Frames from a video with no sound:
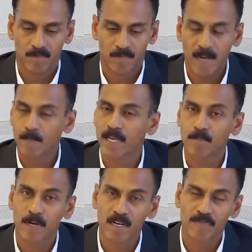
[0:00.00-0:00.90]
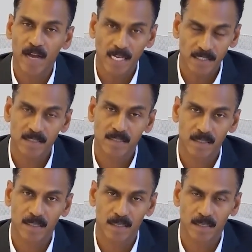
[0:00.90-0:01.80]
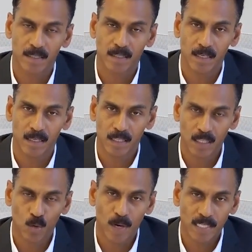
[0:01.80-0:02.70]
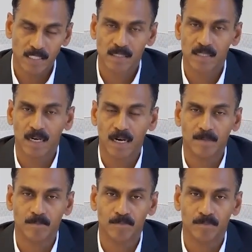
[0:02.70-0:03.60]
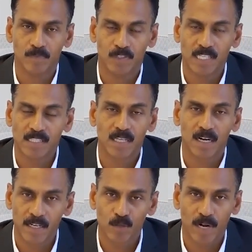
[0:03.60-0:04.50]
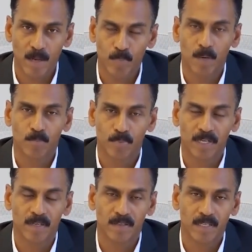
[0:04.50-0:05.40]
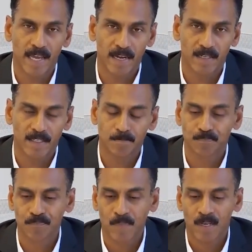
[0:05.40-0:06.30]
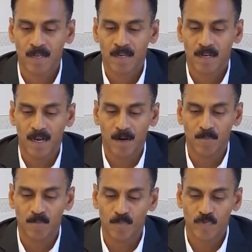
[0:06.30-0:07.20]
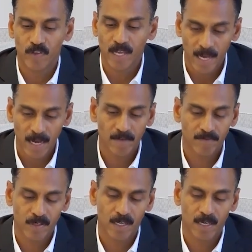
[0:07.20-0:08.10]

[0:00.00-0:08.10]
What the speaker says: ramping up really fast in the US, just starting to ramp up in Canada. We have,